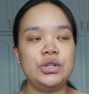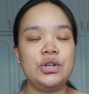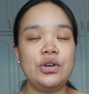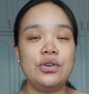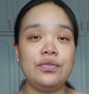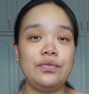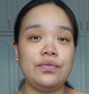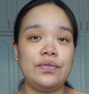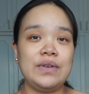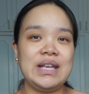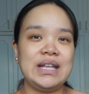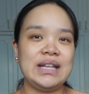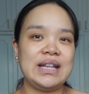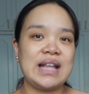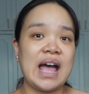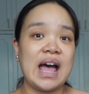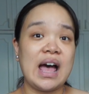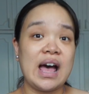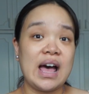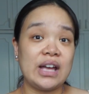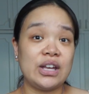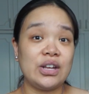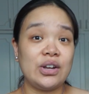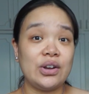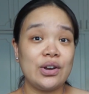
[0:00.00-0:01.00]
your feet
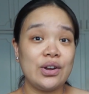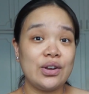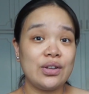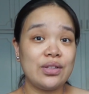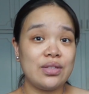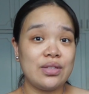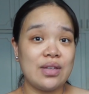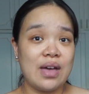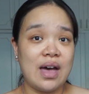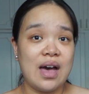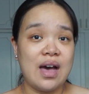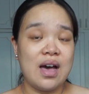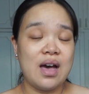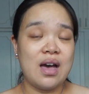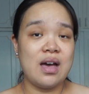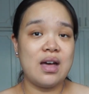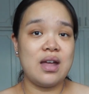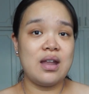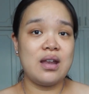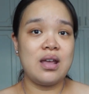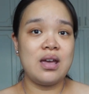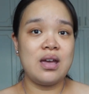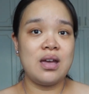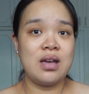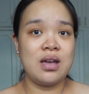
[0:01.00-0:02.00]
higher
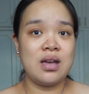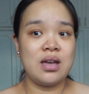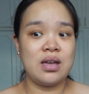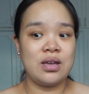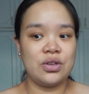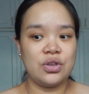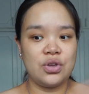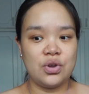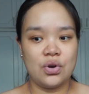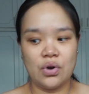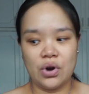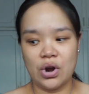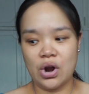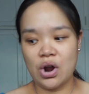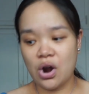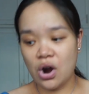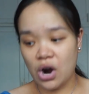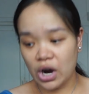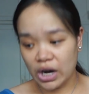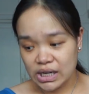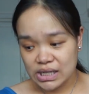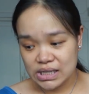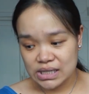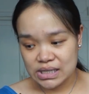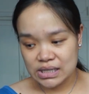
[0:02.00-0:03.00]
than your
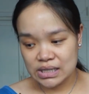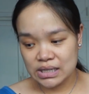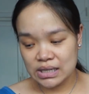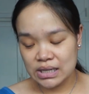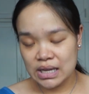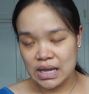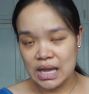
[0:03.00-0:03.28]
heart.